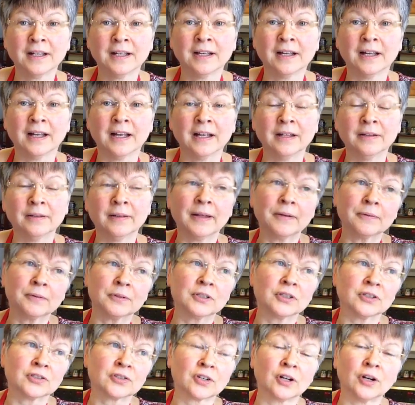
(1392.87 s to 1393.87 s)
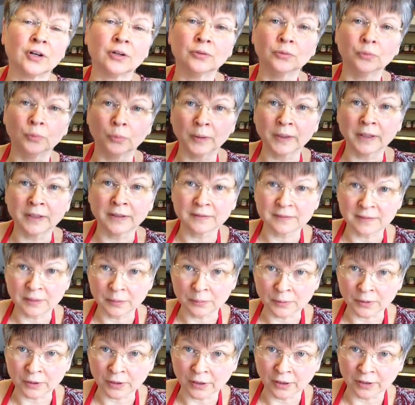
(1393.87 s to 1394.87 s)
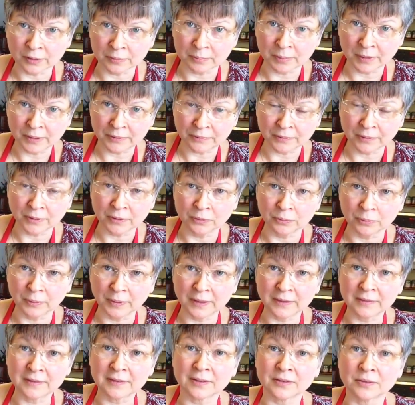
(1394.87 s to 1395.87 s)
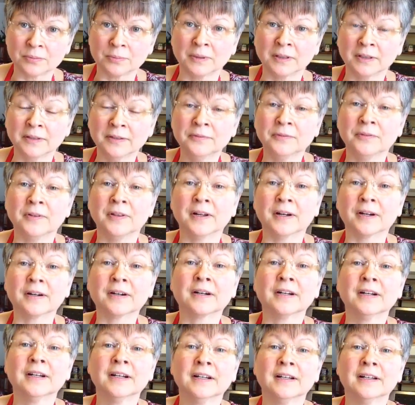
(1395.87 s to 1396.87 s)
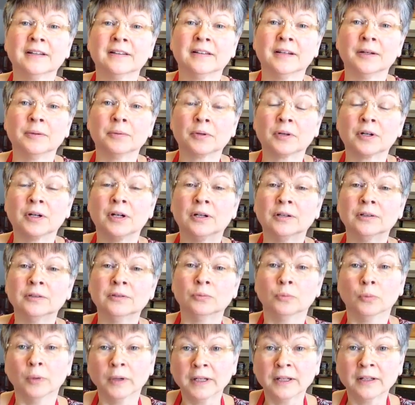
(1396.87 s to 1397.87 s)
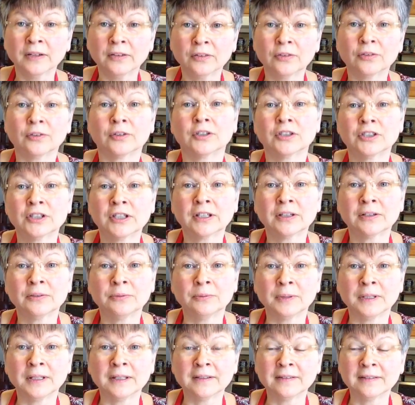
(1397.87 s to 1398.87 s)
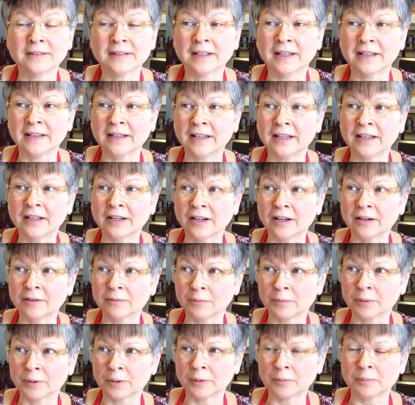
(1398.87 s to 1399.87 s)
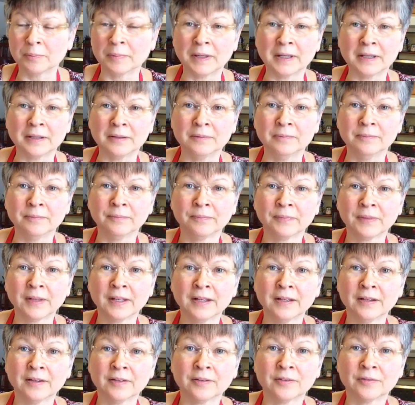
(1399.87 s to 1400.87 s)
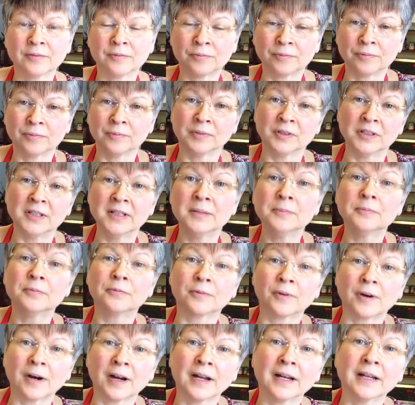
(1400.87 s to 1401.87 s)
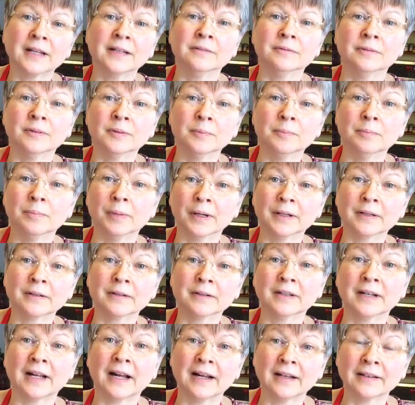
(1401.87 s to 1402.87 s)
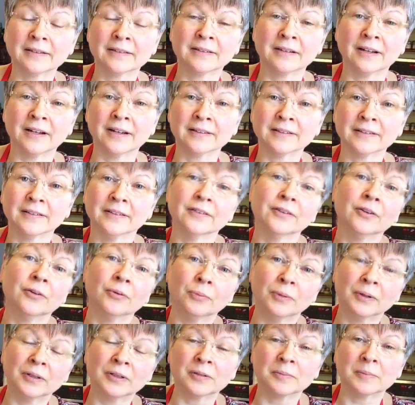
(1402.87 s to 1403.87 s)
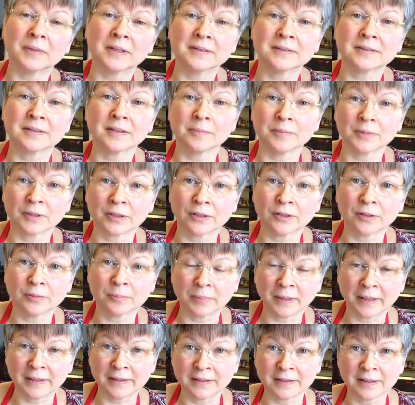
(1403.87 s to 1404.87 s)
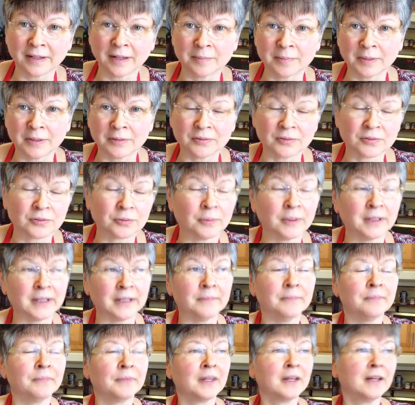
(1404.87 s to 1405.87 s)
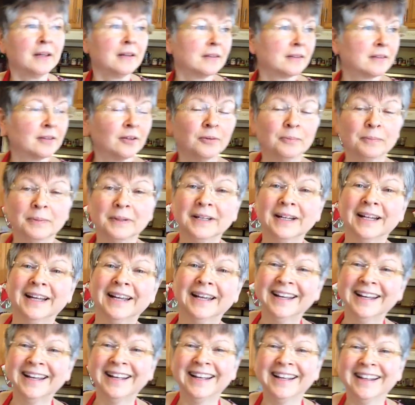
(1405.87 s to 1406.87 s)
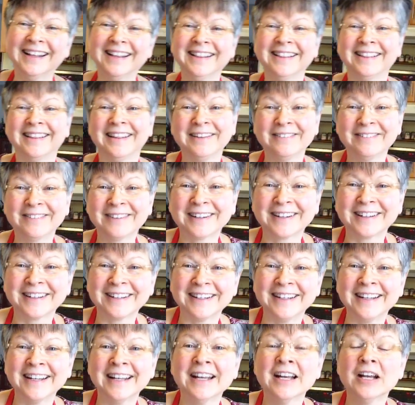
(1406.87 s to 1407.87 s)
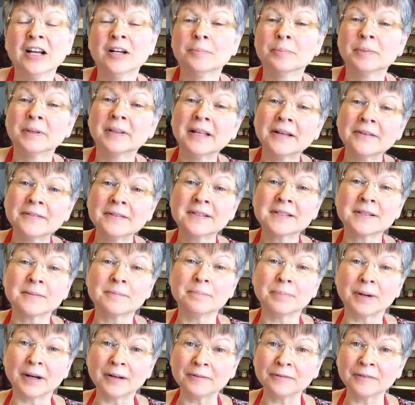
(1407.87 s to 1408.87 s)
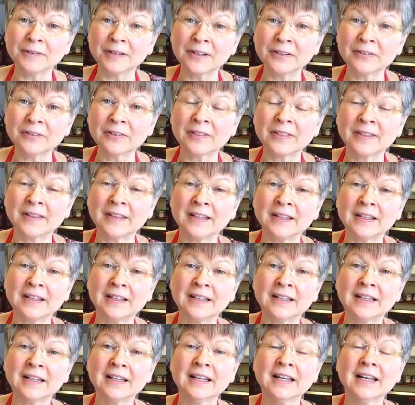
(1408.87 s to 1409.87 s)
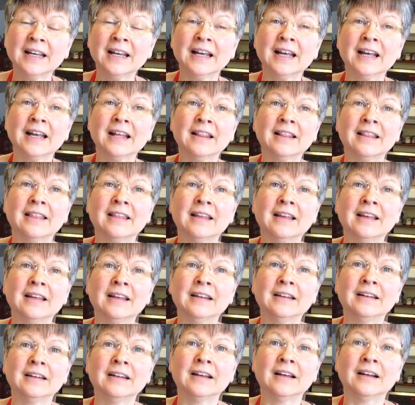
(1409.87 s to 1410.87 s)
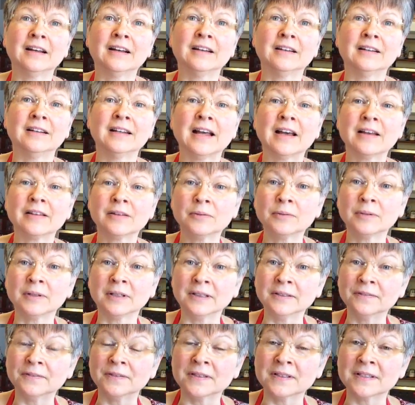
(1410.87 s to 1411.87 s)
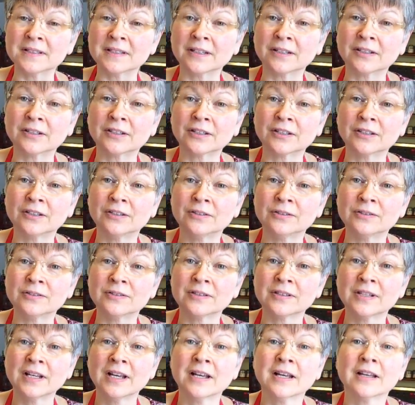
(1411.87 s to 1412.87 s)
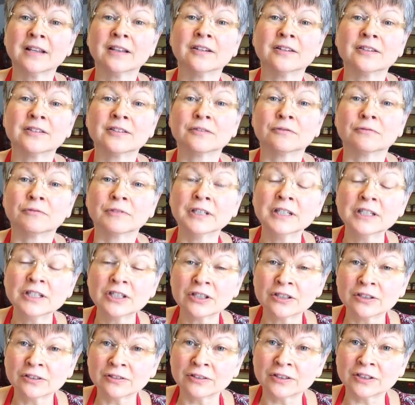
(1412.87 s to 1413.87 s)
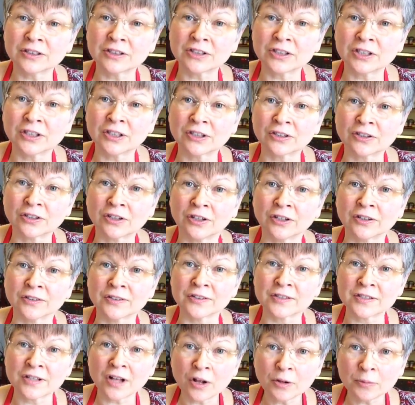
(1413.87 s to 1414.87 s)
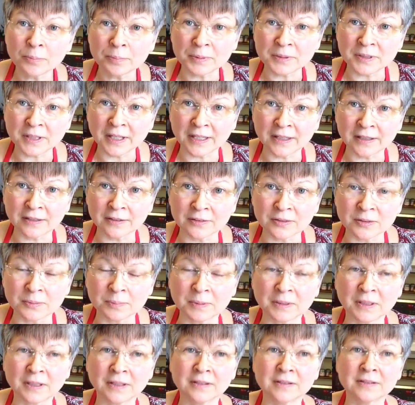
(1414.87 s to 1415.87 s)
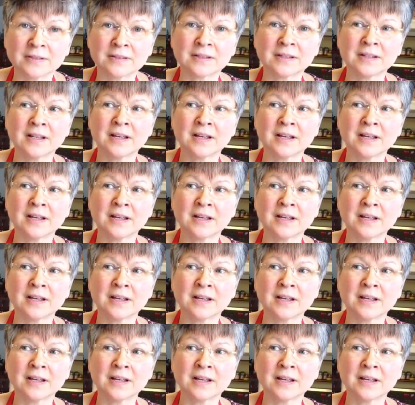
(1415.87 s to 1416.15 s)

And they were just called wings. They weren't called buffalo wings because we lived there. They were called wings or chicken wings, and they were made deep fried with butter and hot sauce. And no wonder my stomach hurt by the time I was 20. So, but they were good. But that was a Buffalo thing. And then now that we live in Syracuse, there's a regional dish here called salt potatoes because